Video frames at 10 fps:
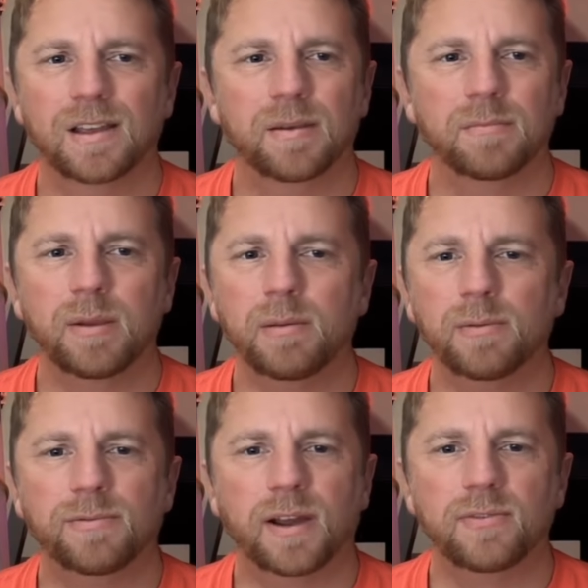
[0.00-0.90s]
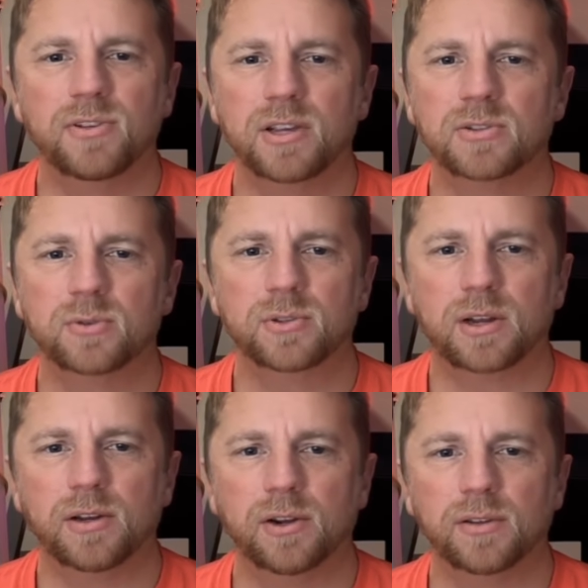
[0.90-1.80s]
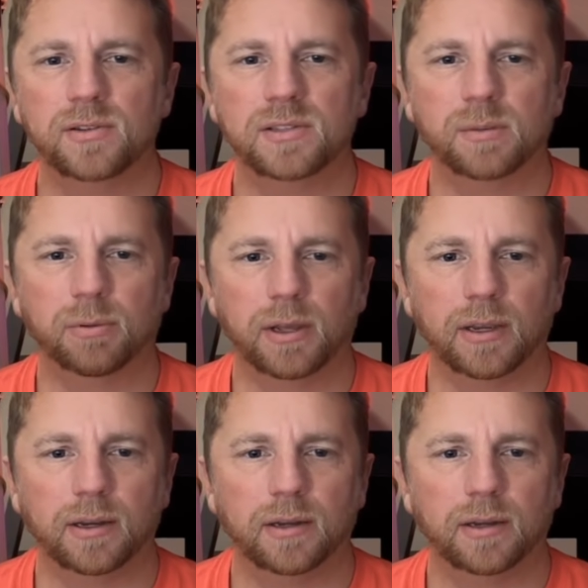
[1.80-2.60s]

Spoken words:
Maybe the 5-6 goes down here and this is a blank.